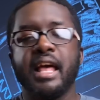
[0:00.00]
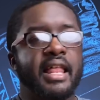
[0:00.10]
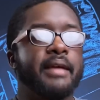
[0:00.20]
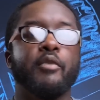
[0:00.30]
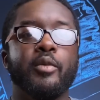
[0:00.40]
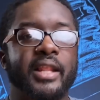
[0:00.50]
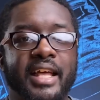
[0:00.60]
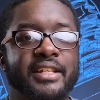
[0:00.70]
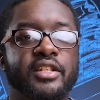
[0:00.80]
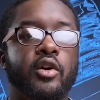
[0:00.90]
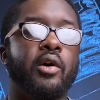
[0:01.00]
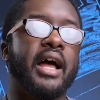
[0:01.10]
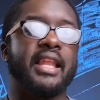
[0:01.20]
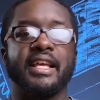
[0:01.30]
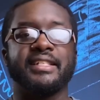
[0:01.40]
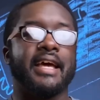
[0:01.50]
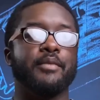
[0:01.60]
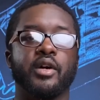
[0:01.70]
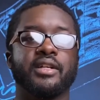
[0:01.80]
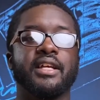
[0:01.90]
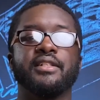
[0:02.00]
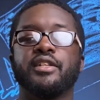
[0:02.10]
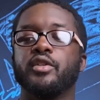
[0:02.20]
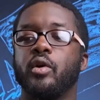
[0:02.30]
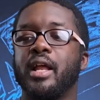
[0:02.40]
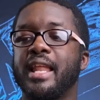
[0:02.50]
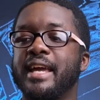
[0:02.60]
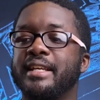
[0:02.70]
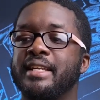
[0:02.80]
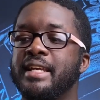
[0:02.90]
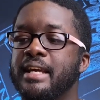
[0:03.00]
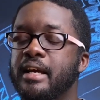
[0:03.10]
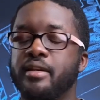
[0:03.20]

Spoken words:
I like moment lenses, or I like Sanmark lenses, or I like you